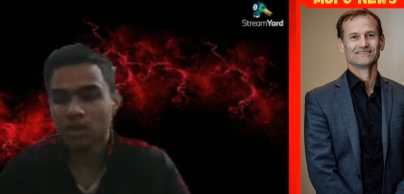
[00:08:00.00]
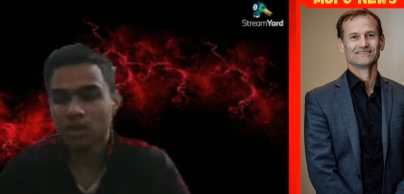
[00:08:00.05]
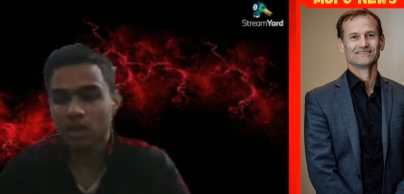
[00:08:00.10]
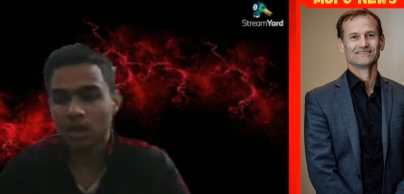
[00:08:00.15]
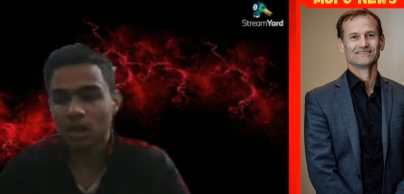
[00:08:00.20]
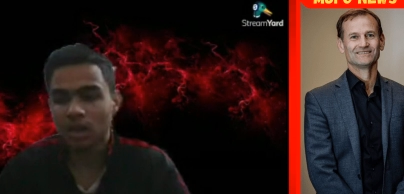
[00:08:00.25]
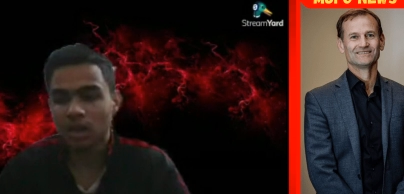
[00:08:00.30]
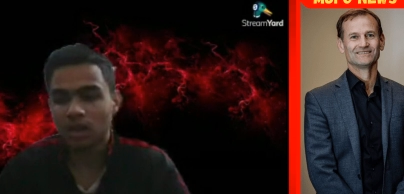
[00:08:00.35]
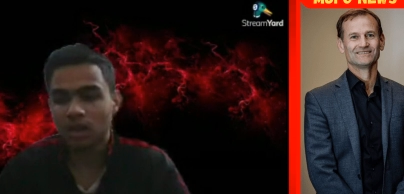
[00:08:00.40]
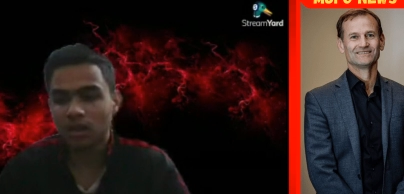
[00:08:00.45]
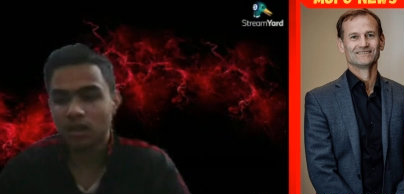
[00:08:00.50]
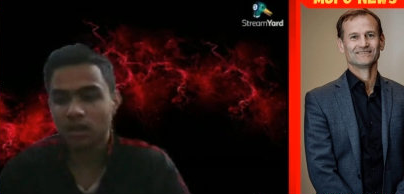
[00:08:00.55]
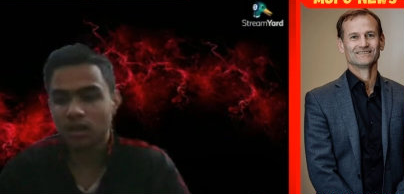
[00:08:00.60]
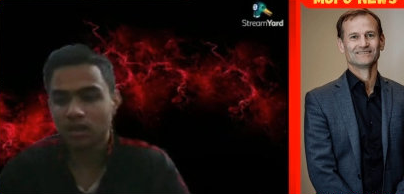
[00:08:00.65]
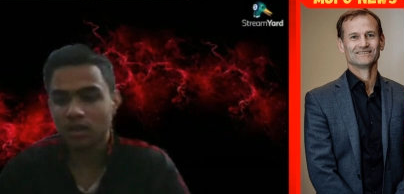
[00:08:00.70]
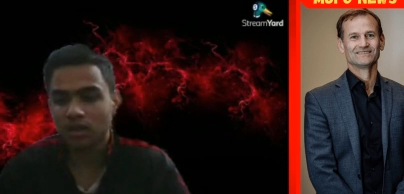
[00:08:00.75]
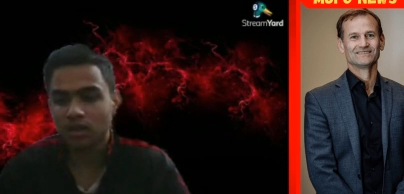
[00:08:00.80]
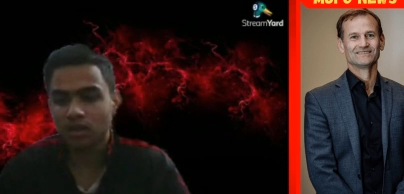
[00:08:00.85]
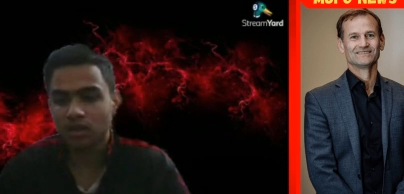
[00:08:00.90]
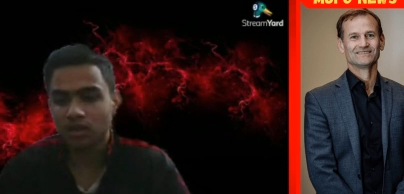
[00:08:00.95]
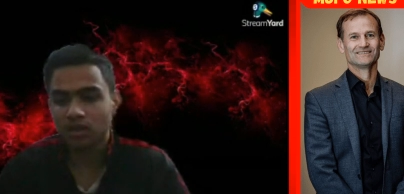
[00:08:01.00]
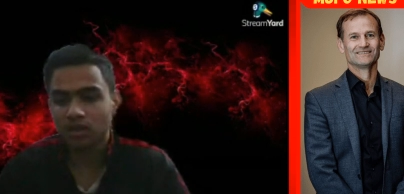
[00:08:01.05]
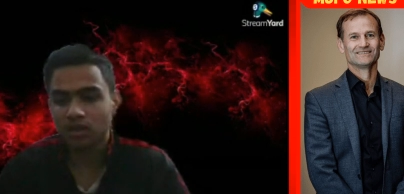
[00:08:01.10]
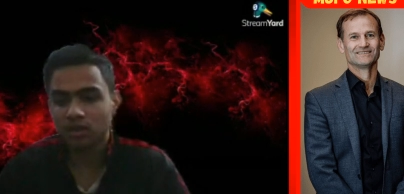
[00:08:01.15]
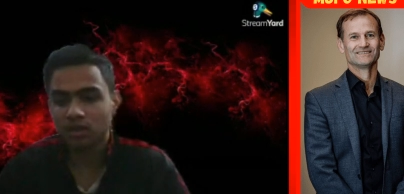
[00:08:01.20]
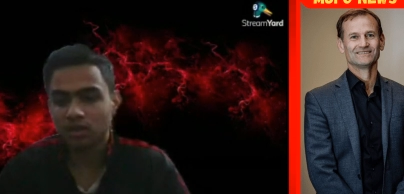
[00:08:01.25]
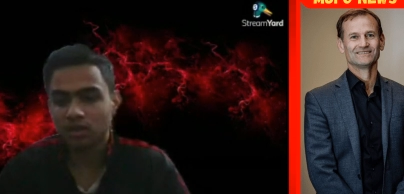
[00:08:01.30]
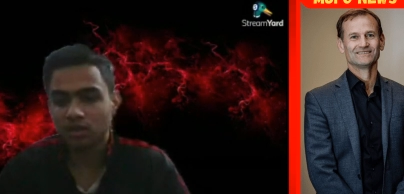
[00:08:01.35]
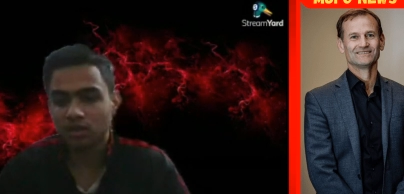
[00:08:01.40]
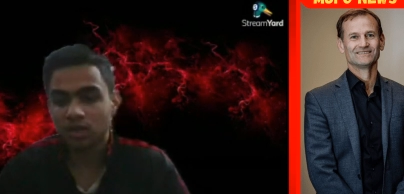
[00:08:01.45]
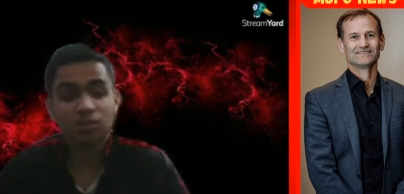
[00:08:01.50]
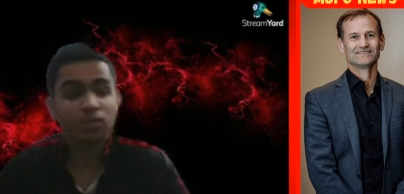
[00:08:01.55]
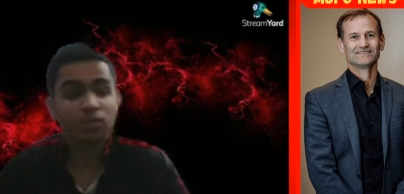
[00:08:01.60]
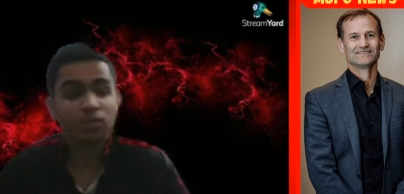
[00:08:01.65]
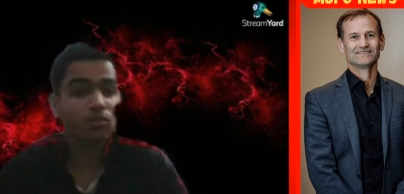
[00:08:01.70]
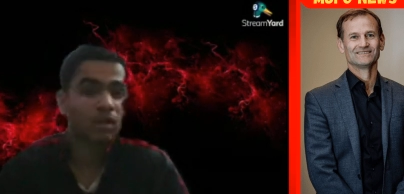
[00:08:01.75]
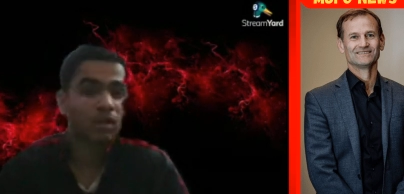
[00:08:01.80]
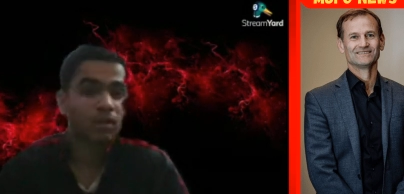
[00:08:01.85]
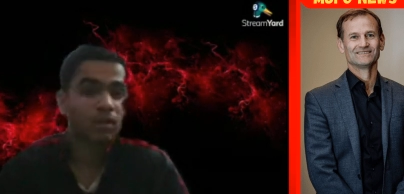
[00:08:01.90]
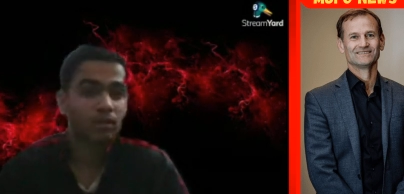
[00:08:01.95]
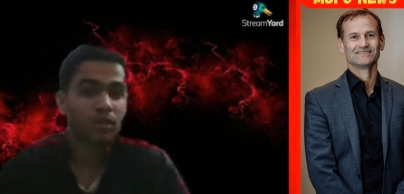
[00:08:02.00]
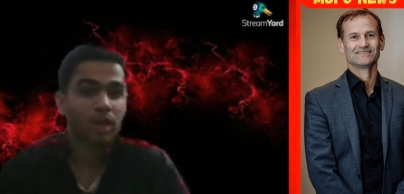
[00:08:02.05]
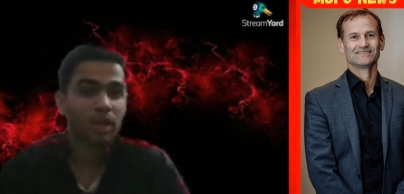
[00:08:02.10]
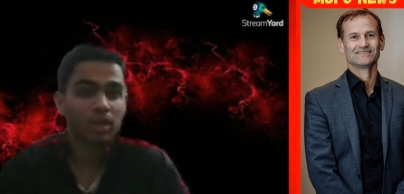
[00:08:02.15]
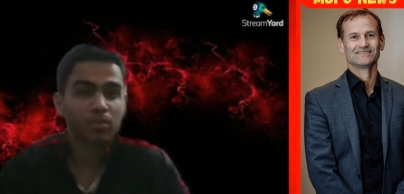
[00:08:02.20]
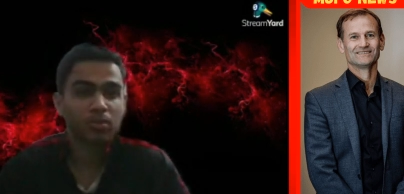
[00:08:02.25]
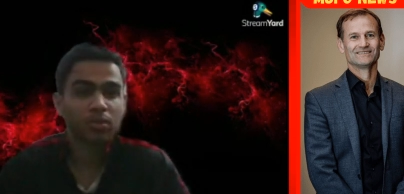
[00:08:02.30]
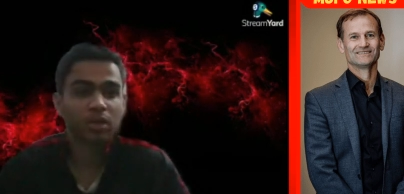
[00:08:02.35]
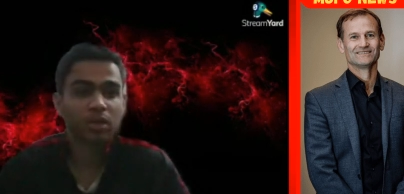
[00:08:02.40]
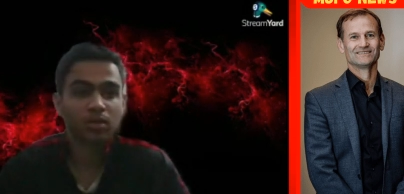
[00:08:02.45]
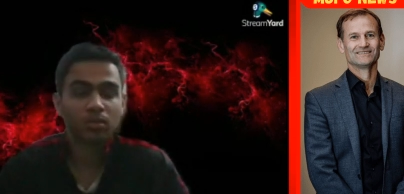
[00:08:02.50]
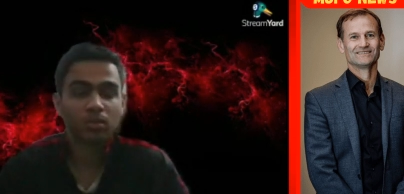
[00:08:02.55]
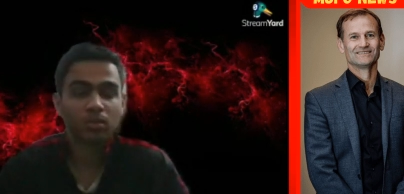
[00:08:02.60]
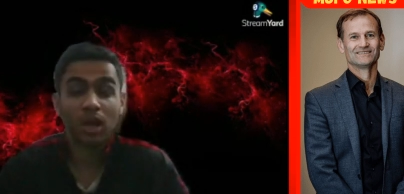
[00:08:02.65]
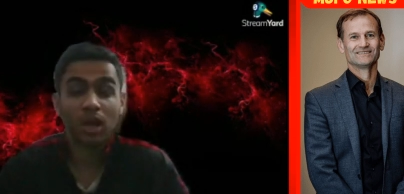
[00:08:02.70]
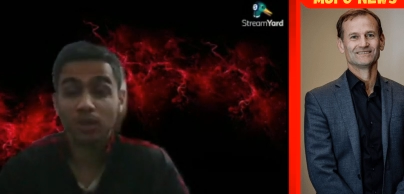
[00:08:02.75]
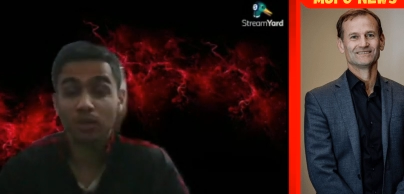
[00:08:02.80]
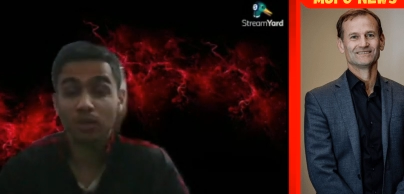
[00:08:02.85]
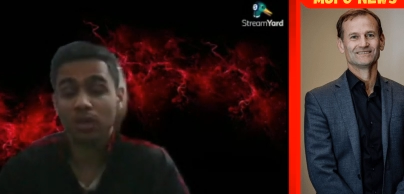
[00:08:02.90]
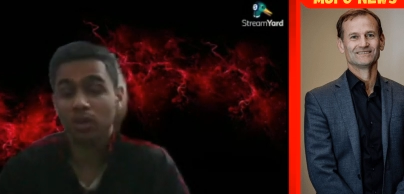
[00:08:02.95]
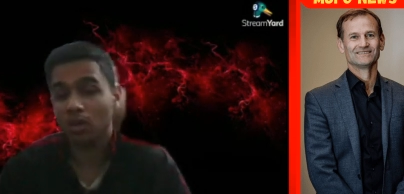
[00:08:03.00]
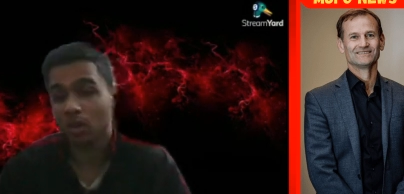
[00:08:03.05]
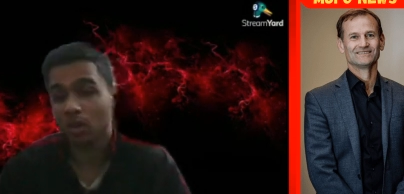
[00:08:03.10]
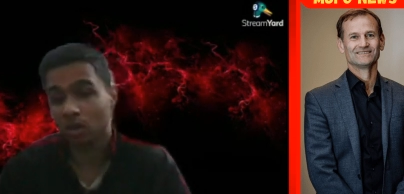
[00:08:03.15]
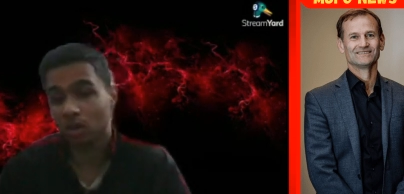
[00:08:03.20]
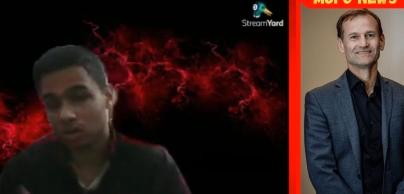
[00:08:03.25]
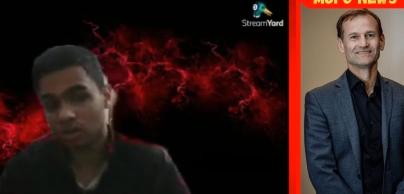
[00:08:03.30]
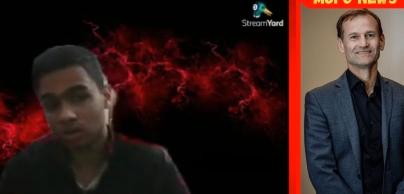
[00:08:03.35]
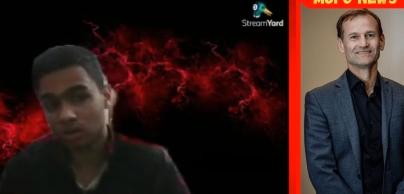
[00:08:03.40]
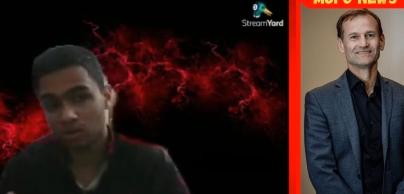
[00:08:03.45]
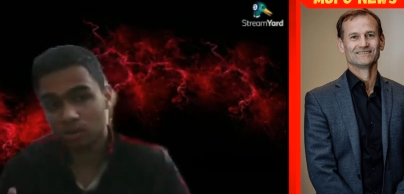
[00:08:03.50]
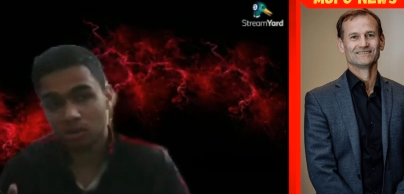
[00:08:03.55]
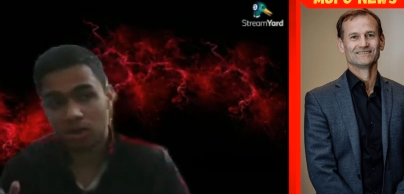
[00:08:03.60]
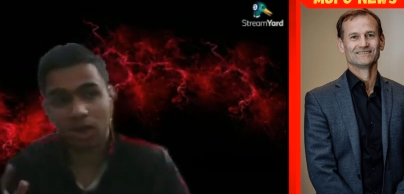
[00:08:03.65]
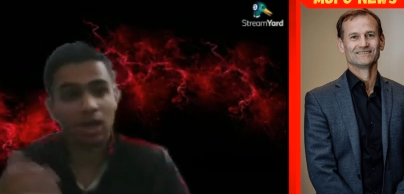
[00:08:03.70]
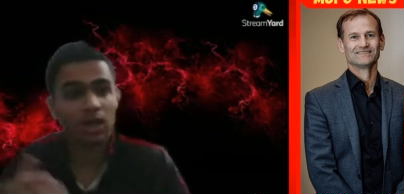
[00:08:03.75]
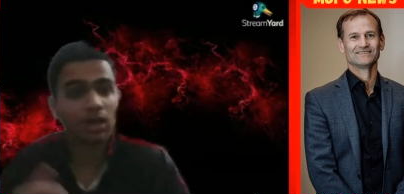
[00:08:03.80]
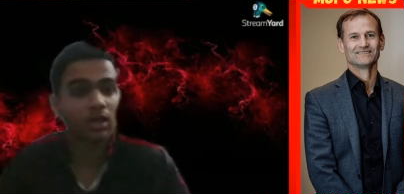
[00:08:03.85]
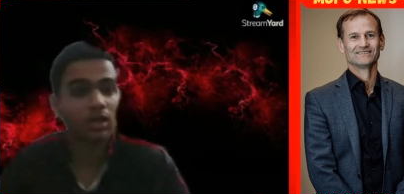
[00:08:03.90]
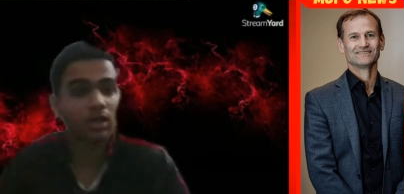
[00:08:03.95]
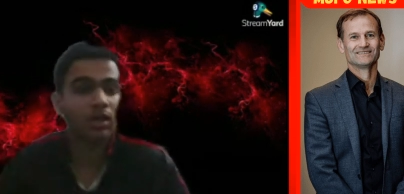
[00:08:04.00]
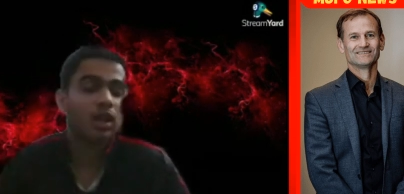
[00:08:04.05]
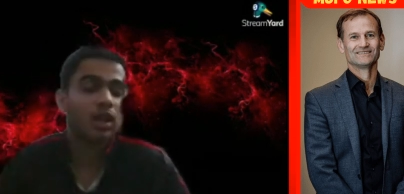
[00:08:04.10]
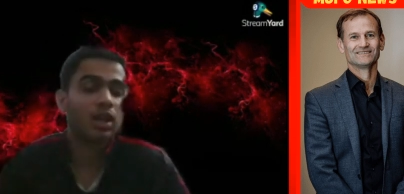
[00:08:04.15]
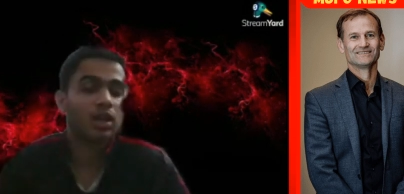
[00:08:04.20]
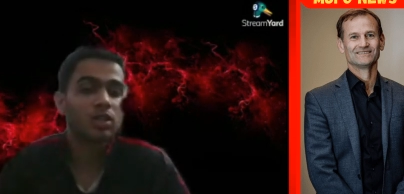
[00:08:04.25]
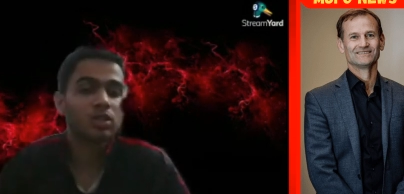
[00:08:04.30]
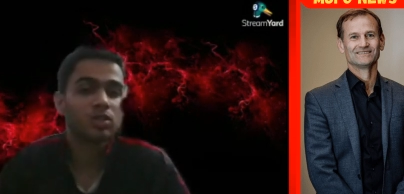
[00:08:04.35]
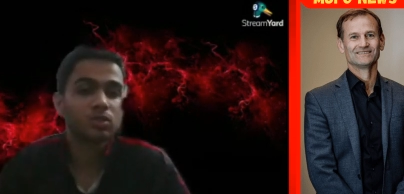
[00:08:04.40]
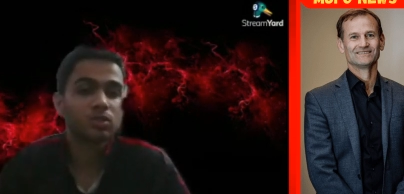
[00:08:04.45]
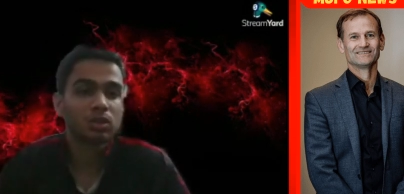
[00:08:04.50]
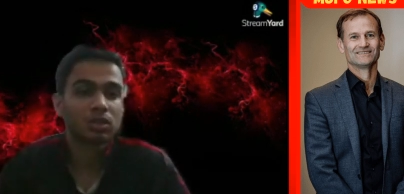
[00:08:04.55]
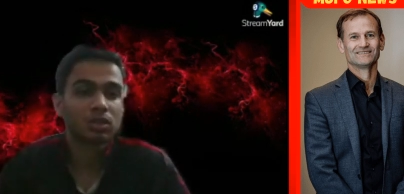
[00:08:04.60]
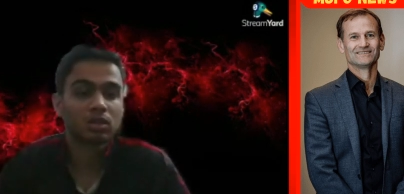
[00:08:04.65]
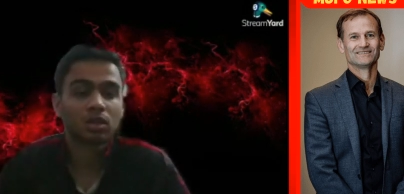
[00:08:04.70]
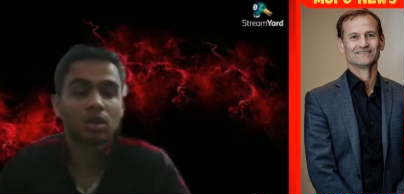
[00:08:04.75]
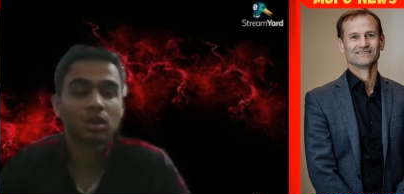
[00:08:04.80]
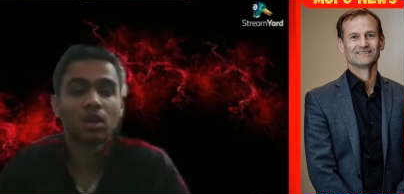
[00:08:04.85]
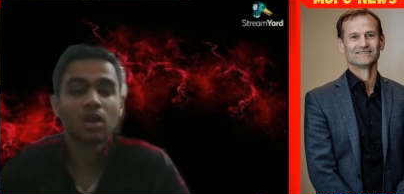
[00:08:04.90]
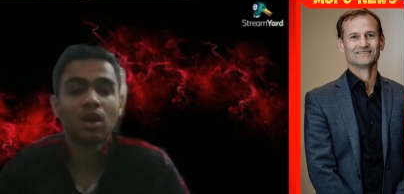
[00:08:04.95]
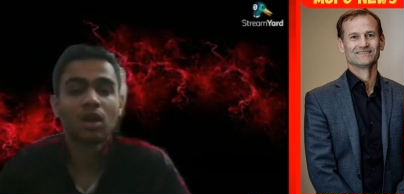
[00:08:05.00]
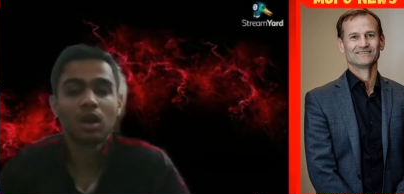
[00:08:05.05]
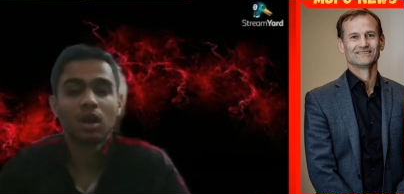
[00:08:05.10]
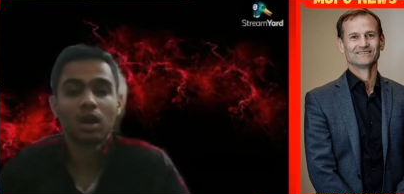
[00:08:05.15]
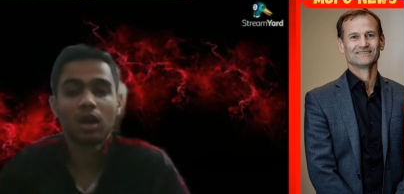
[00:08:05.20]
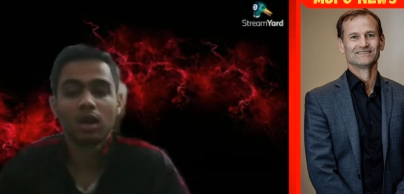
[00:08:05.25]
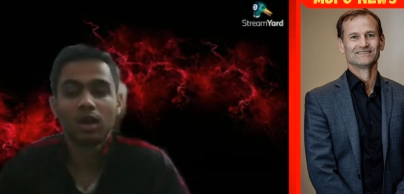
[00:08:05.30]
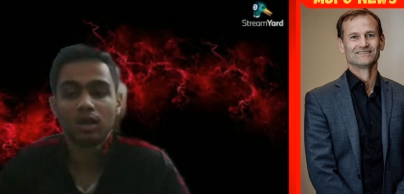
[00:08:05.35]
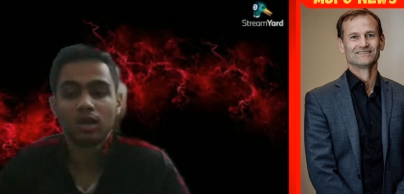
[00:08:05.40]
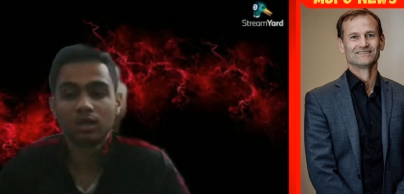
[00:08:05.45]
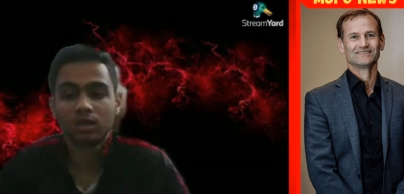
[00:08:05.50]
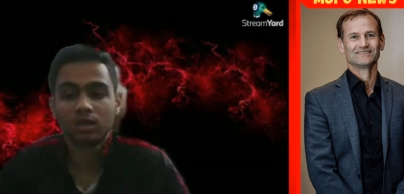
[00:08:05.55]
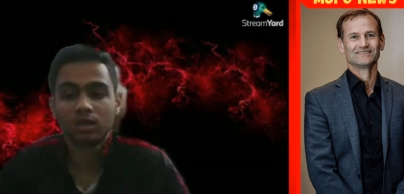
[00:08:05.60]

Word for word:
Speaker 1: And if we had kept him, had we got someone like Dan Ashworth and